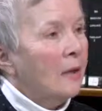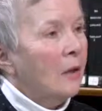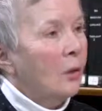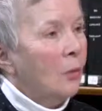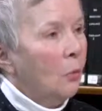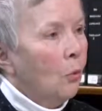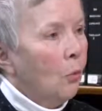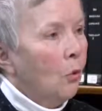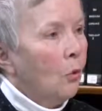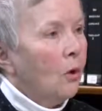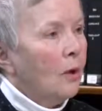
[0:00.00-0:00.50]
the
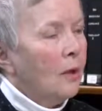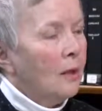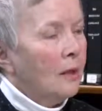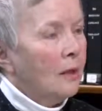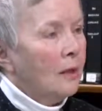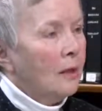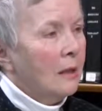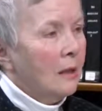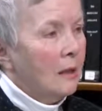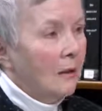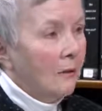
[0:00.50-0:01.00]
ward
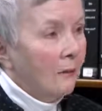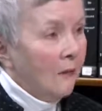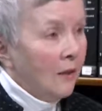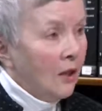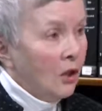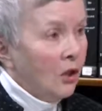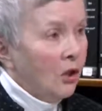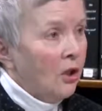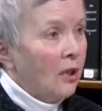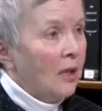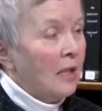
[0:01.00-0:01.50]

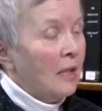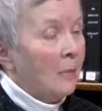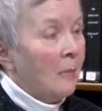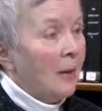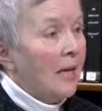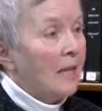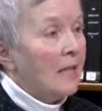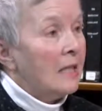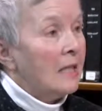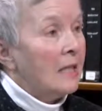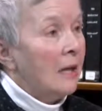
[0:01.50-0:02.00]
division is
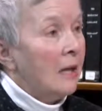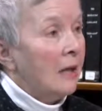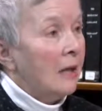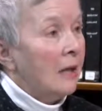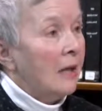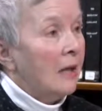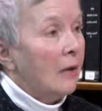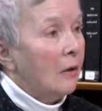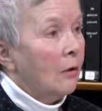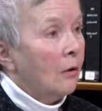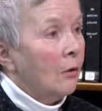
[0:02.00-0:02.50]
based on
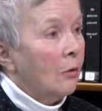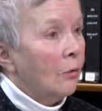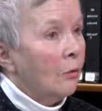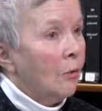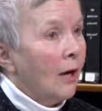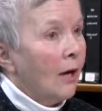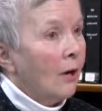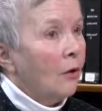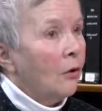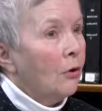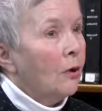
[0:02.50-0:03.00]
their
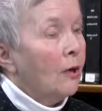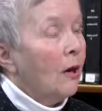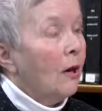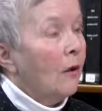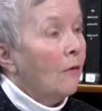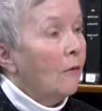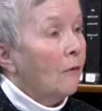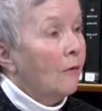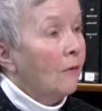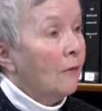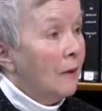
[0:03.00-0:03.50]
record
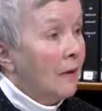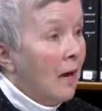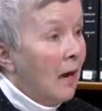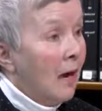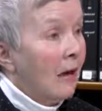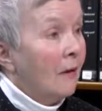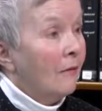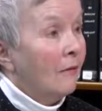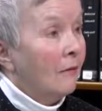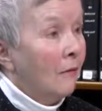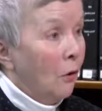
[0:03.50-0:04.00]
of
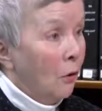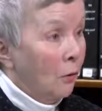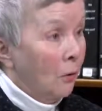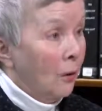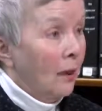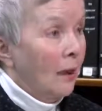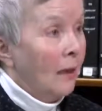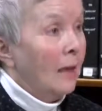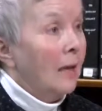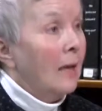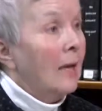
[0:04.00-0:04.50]
not
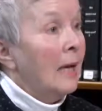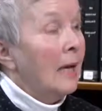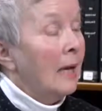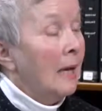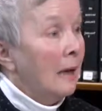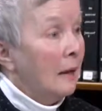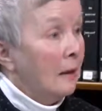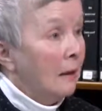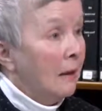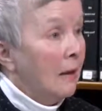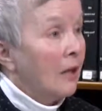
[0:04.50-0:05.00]
voting
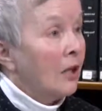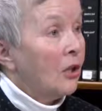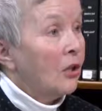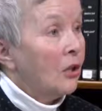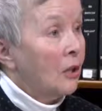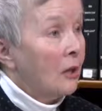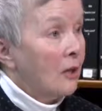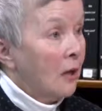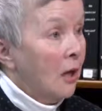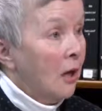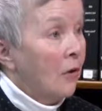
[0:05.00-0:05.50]
in
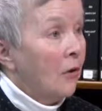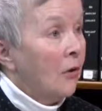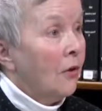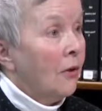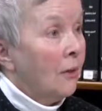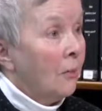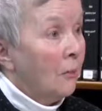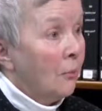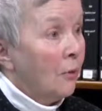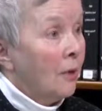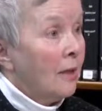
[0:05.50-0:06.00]
elections other
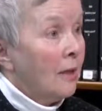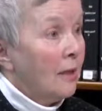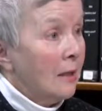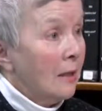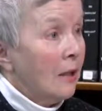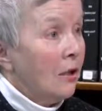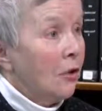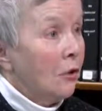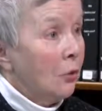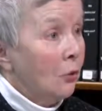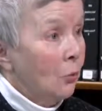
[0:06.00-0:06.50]
than
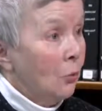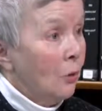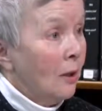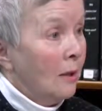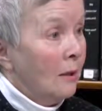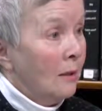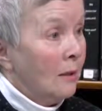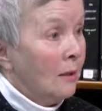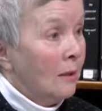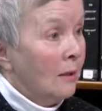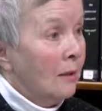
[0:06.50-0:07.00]
presidential
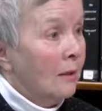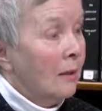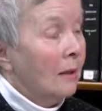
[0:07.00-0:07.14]
ones.